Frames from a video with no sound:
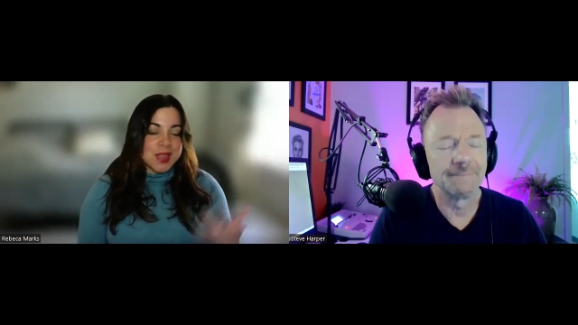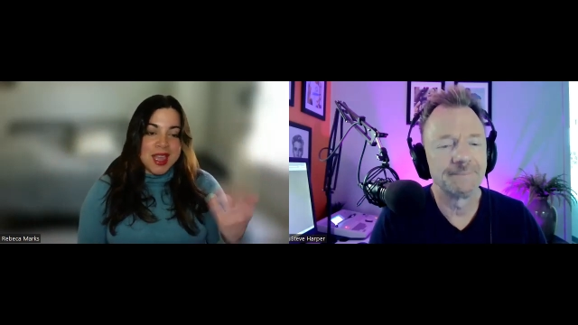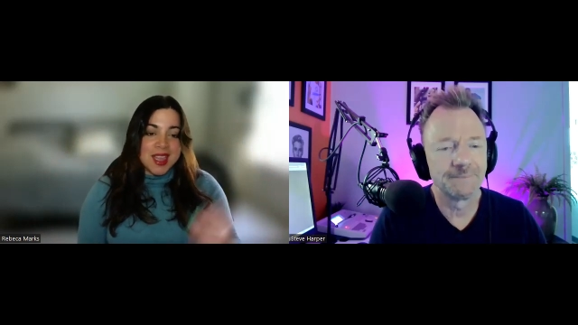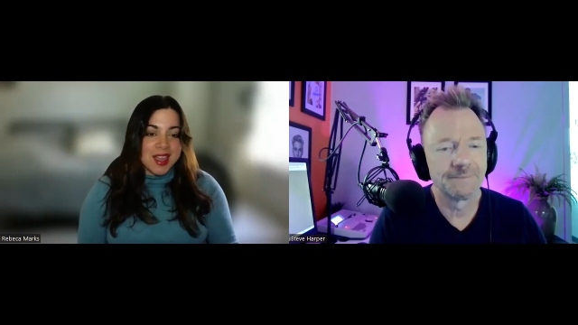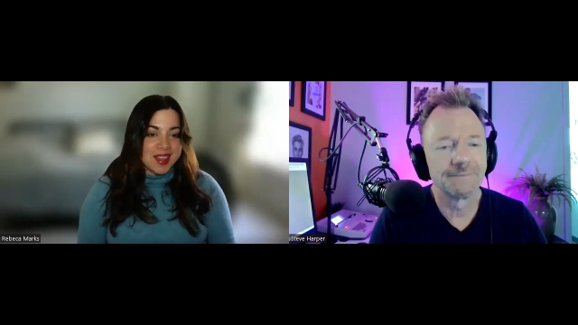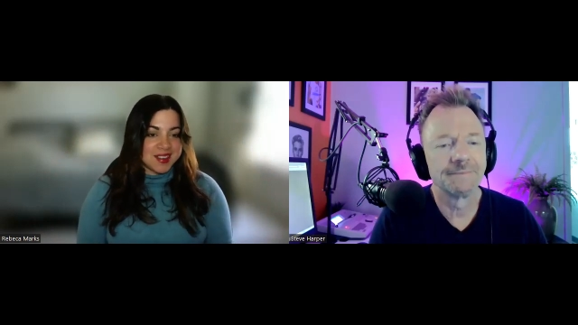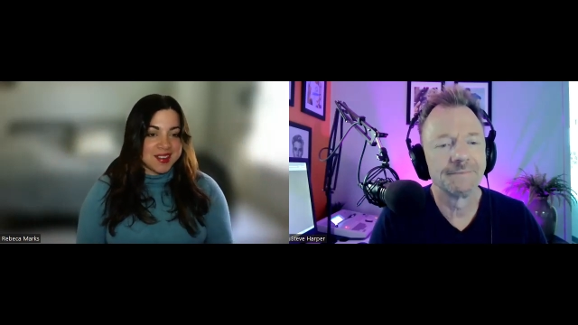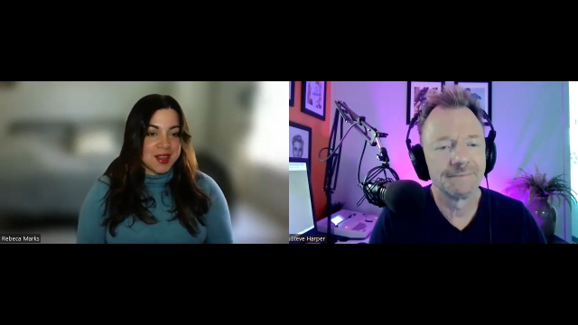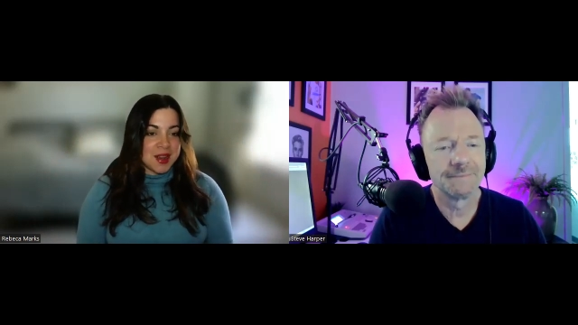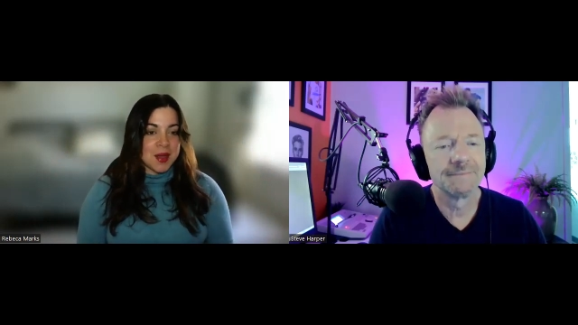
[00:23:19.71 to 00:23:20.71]
Speaker 1: take it
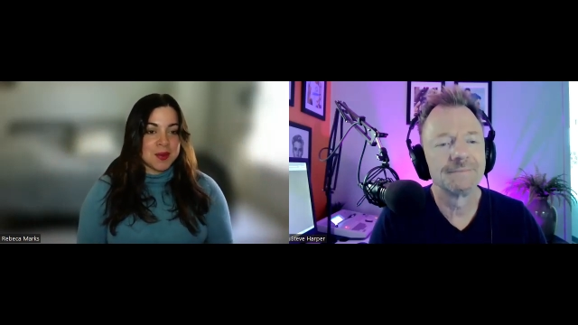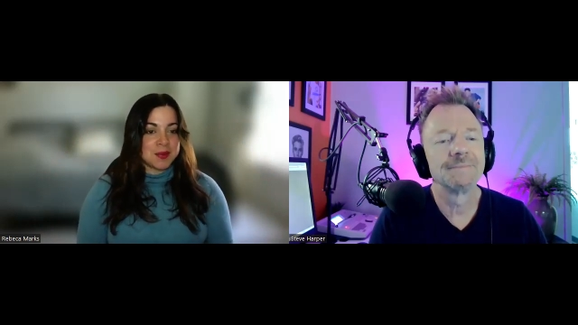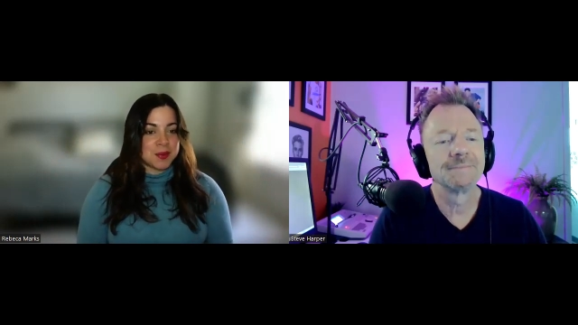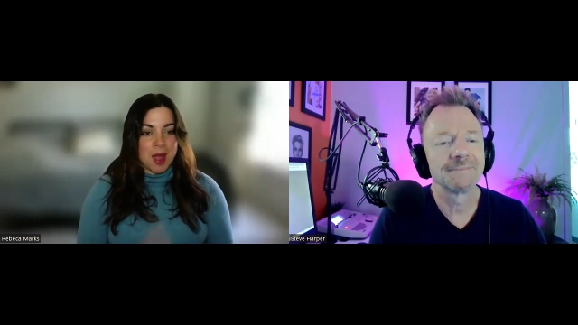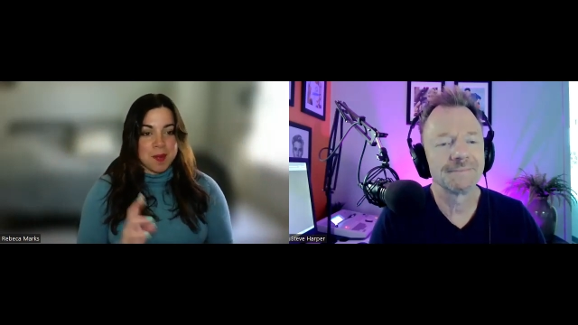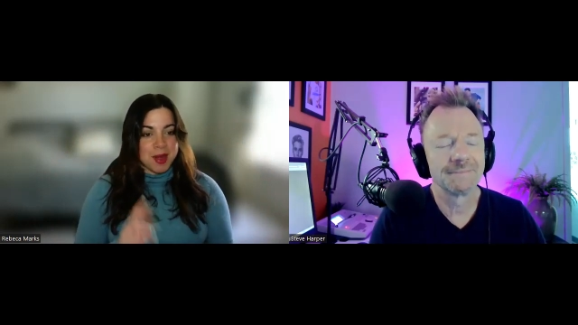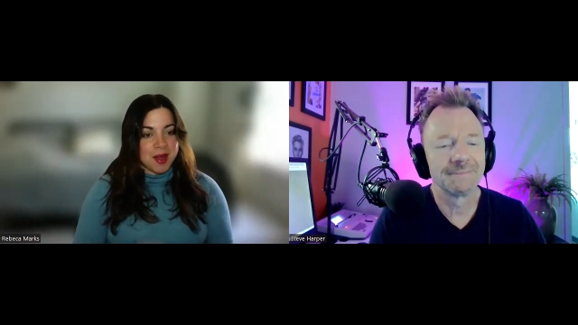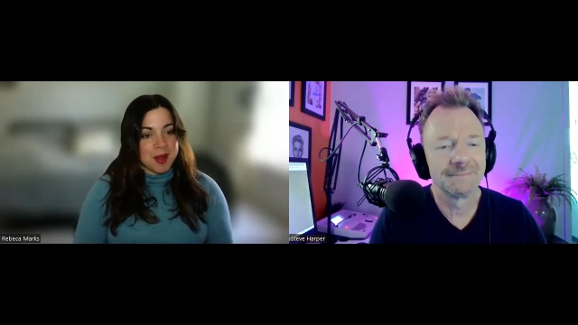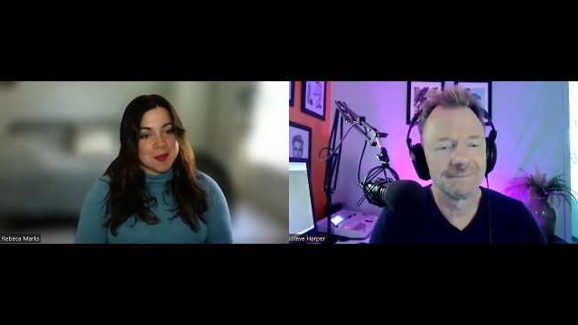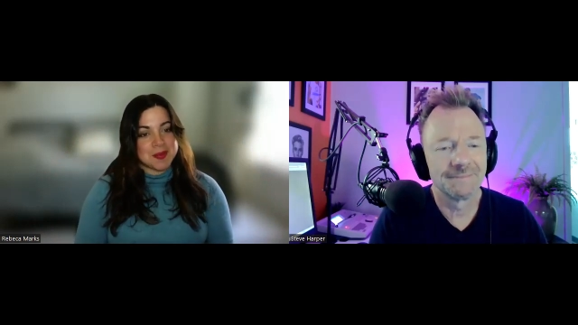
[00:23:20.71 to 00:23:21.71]
you know, wrap it
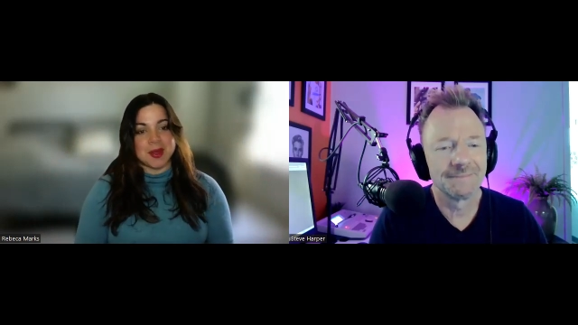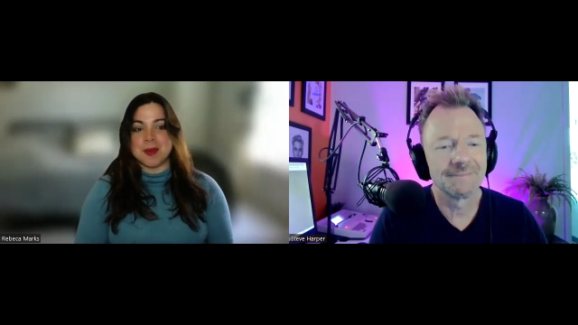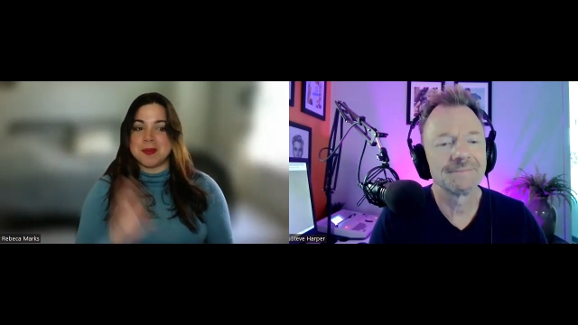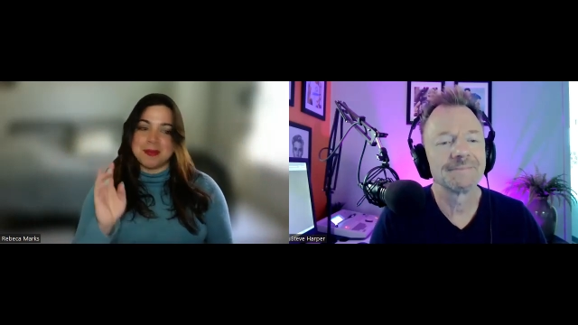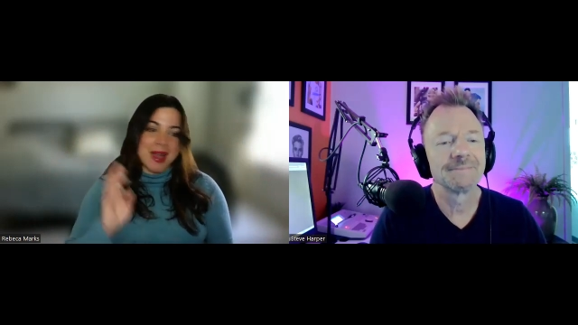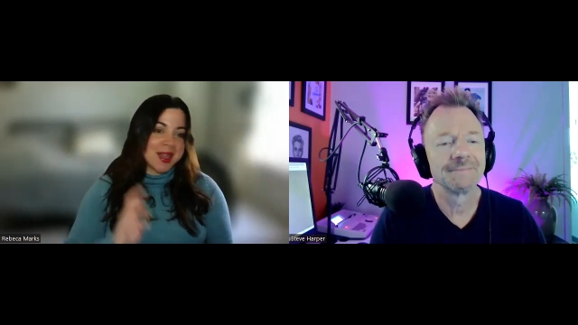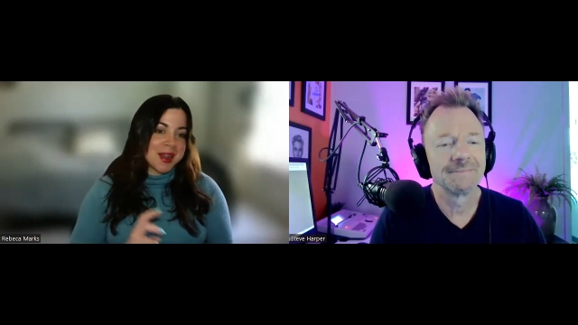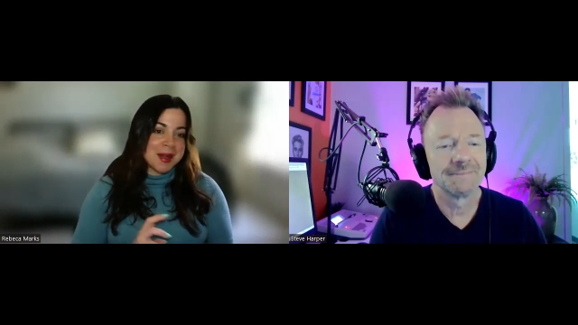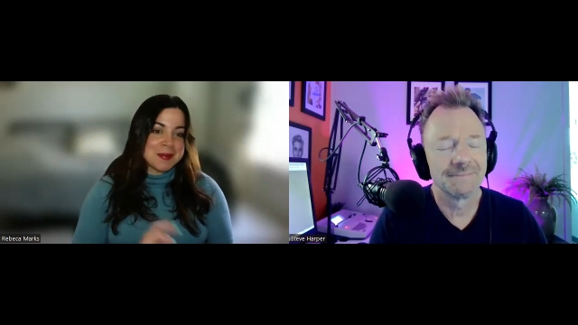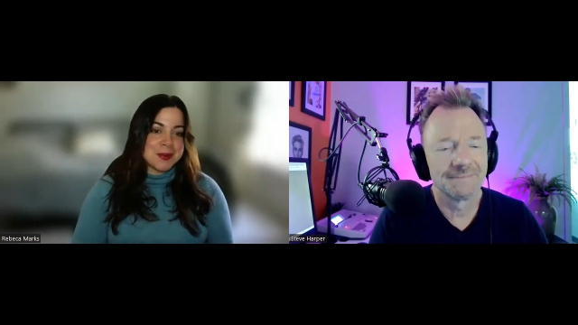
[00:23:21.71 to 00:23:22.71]
up, they'll pack it
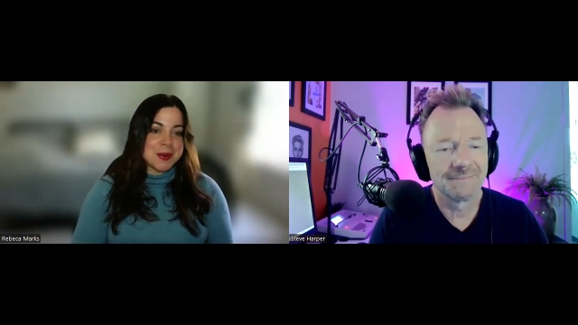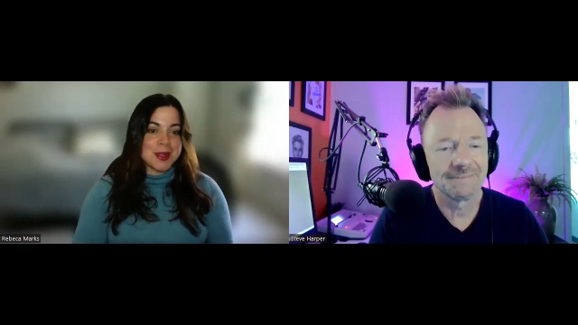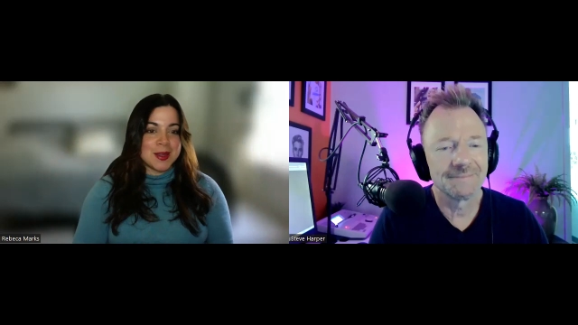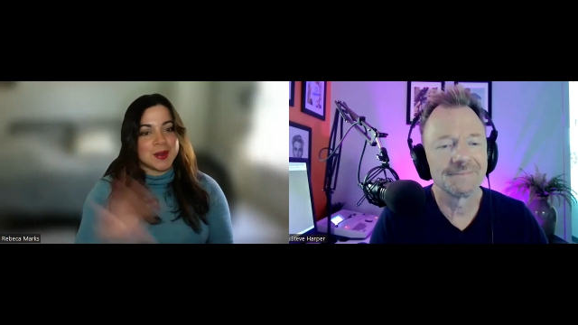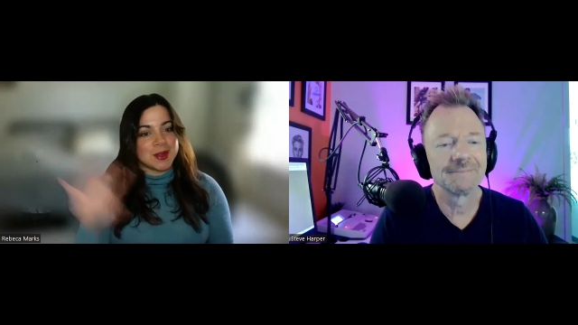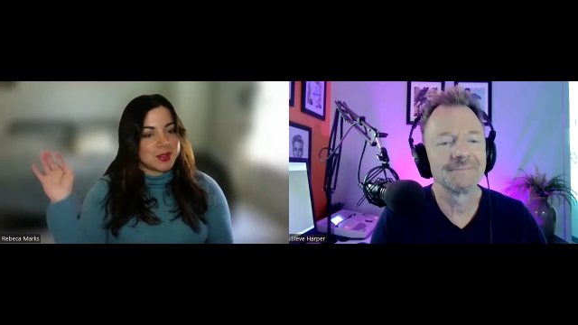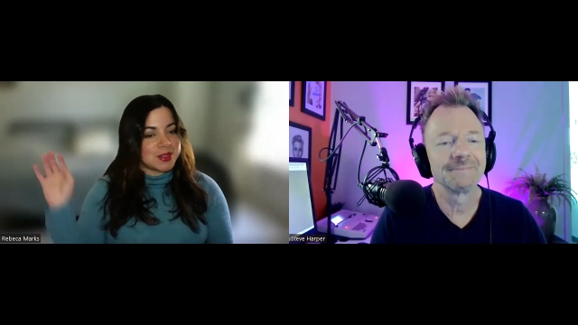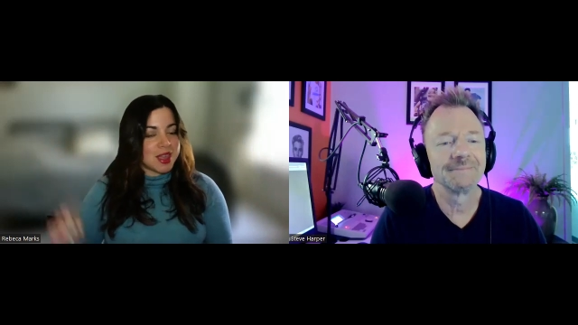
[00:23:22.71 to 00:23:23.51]
out for you and you mm-hmm.